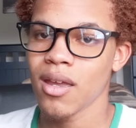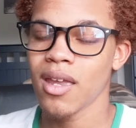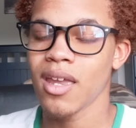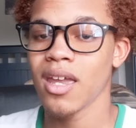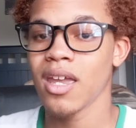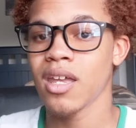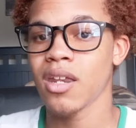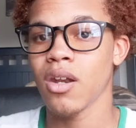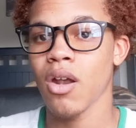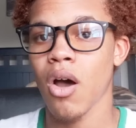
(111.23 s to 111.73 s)

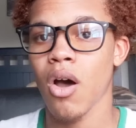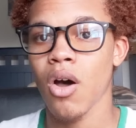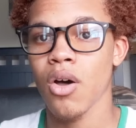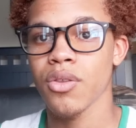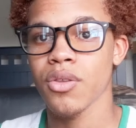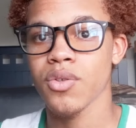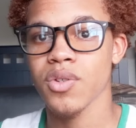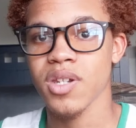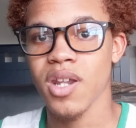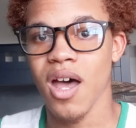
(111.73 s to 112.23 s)
in all
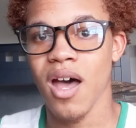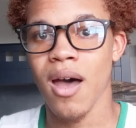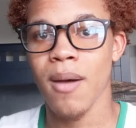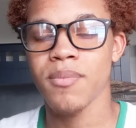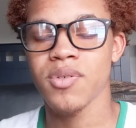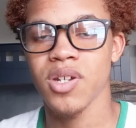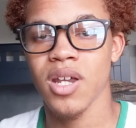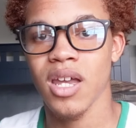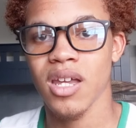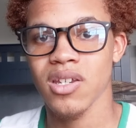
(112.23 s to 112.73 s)
those
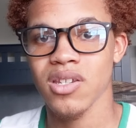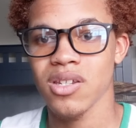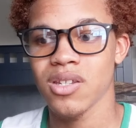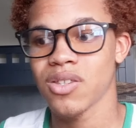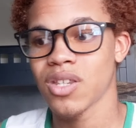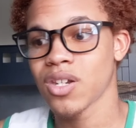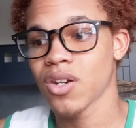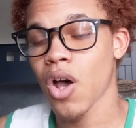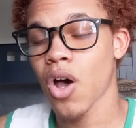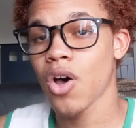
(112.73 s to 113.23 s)
objects,
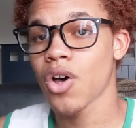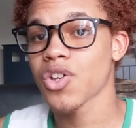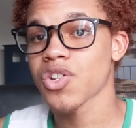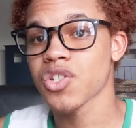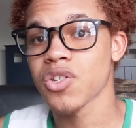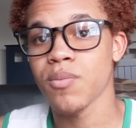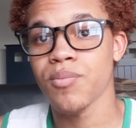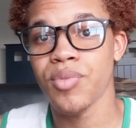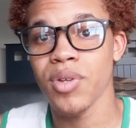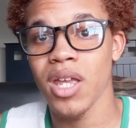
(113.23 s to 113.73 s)
and then
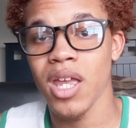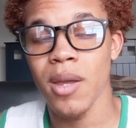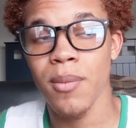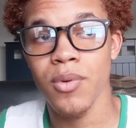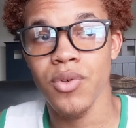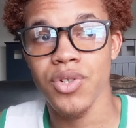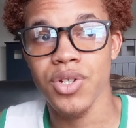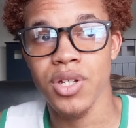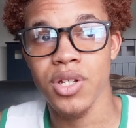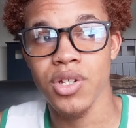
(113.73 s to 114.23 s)
also be
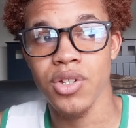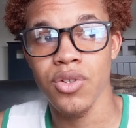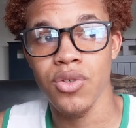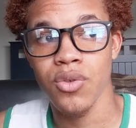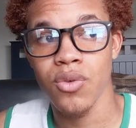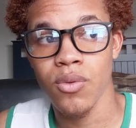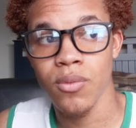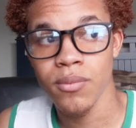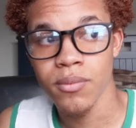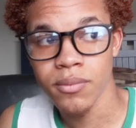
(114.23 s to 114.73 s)
able to
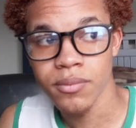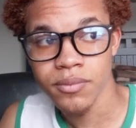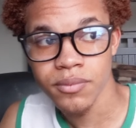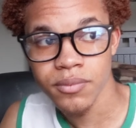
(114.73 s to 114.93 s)
do